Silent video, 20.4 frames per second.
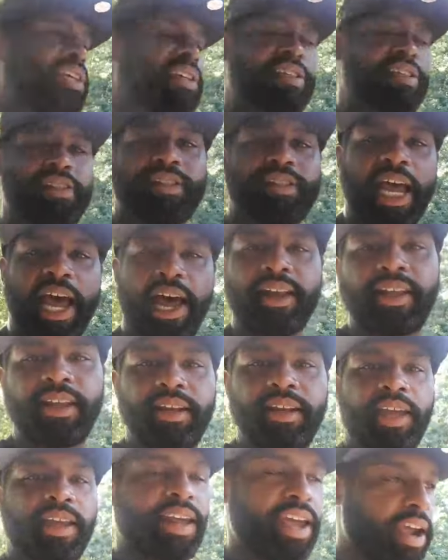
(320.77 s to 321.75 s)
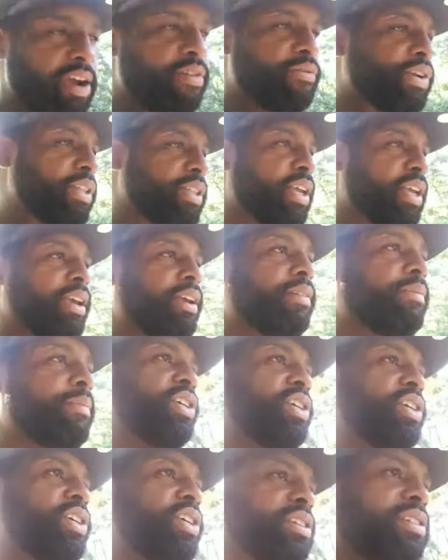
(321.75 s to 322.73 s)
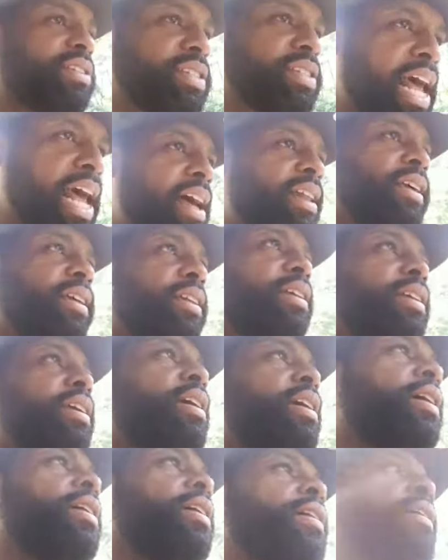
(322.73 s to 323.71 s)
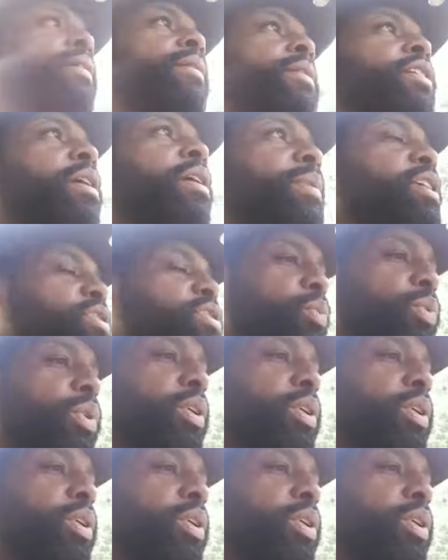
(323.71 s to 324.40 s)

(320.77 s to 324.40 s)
just solid at everything. Just solid. You know what I mean? He's a